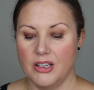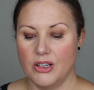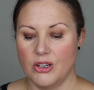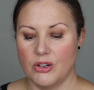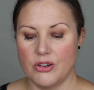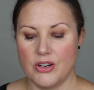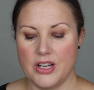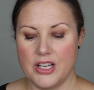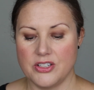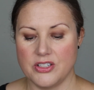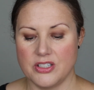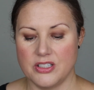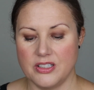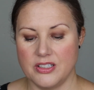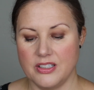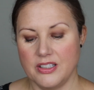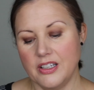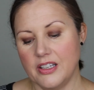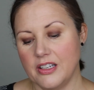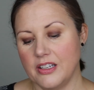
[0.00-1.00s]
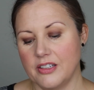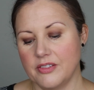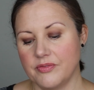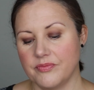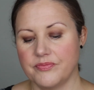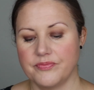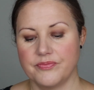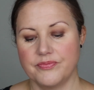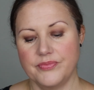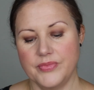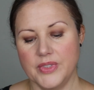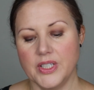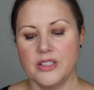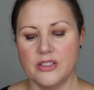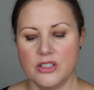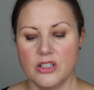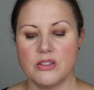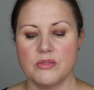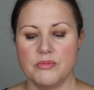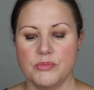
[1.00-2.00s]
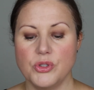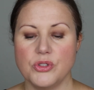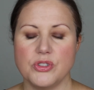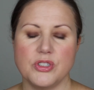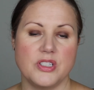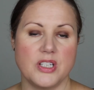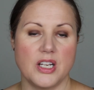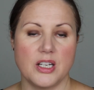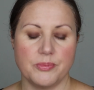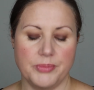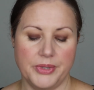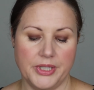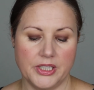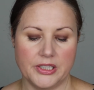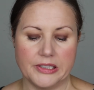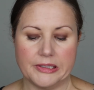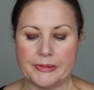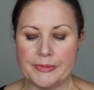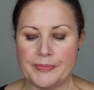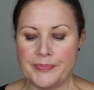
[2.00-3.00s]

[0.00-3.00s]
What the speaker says: or actually muted dark pink.